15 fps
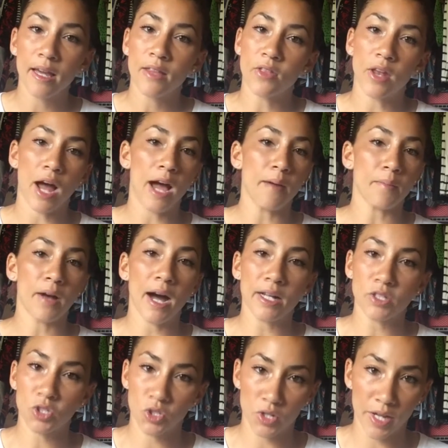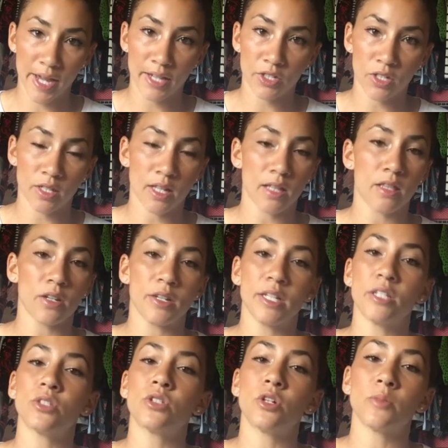That I am God's creation, that there
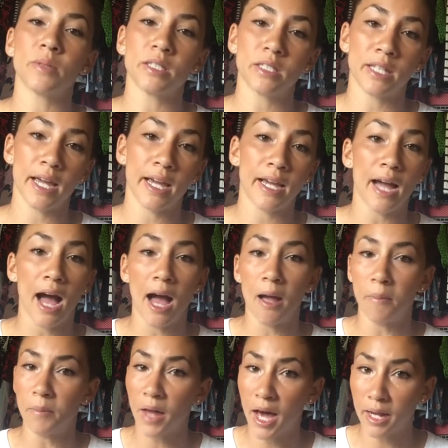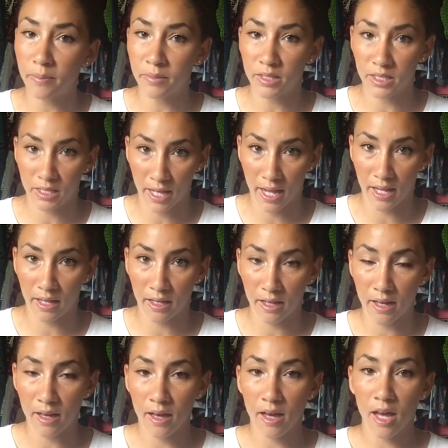is no mistake, I am not a mistake,
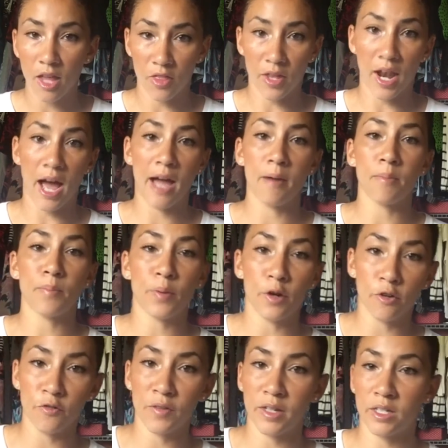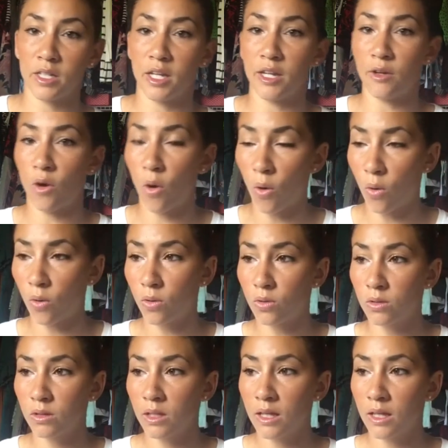that I am perfect and whole.